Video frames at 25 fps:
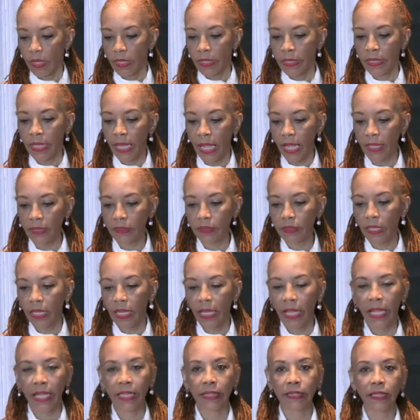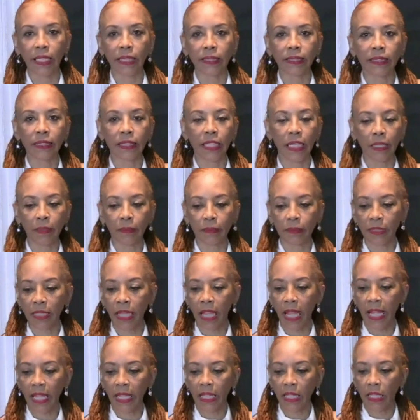Yes, it just seems
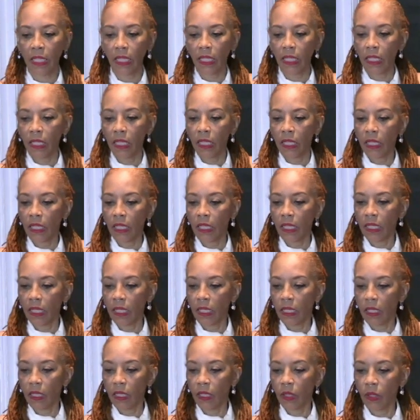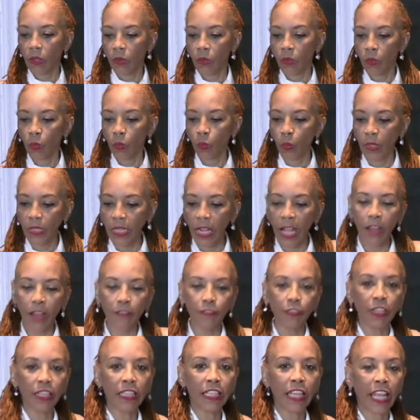like
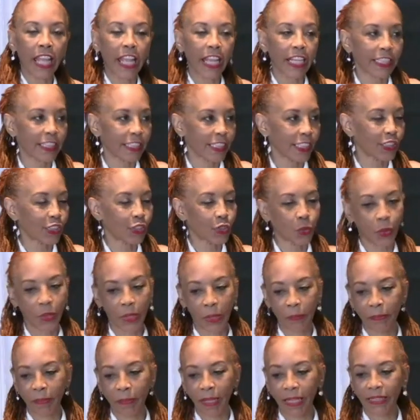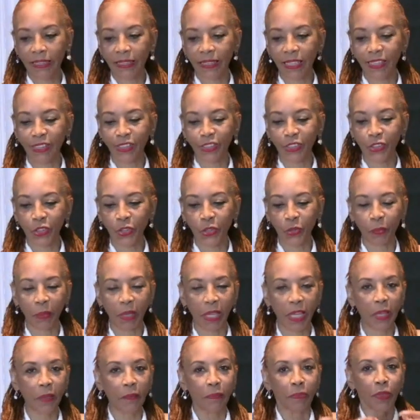whatever led this to it, it makes sense to
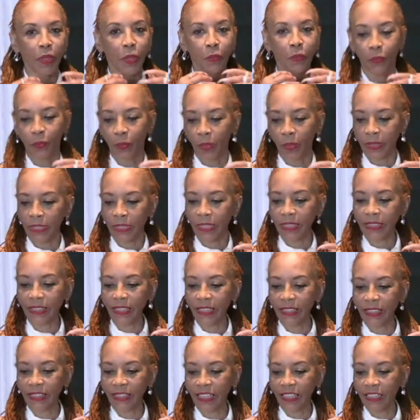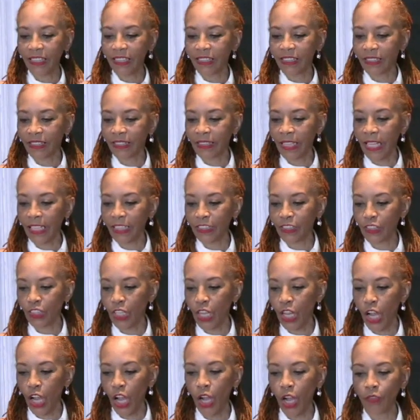me. This is the 6
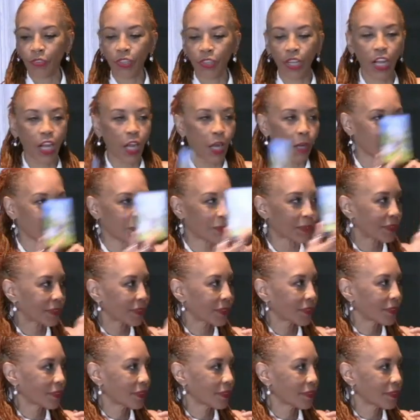of Cups.